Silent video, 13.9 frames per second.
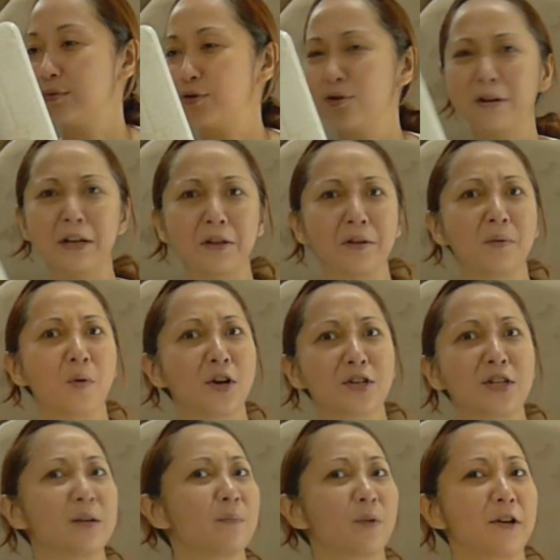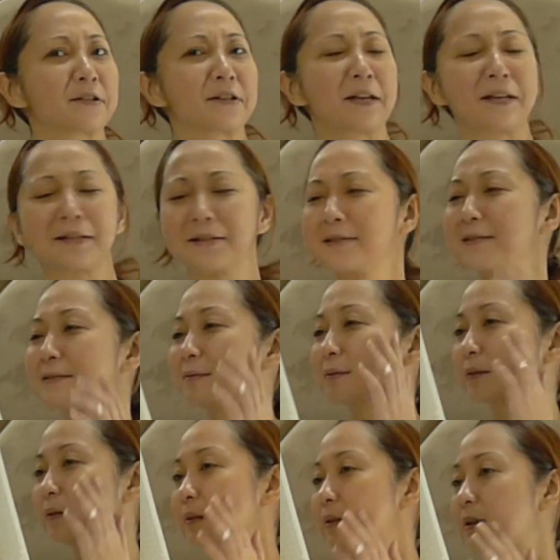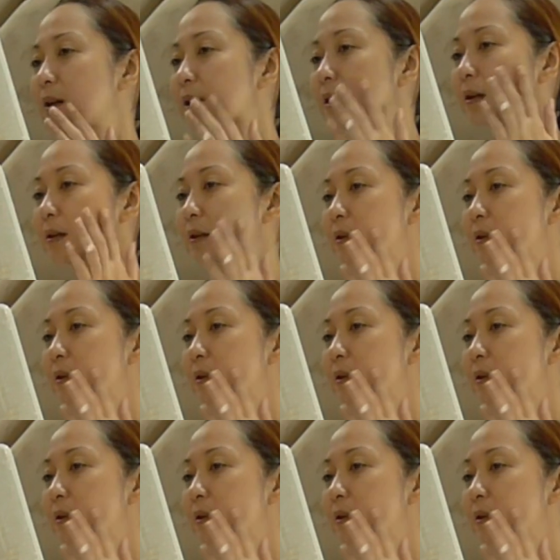during the washing process. Yeah.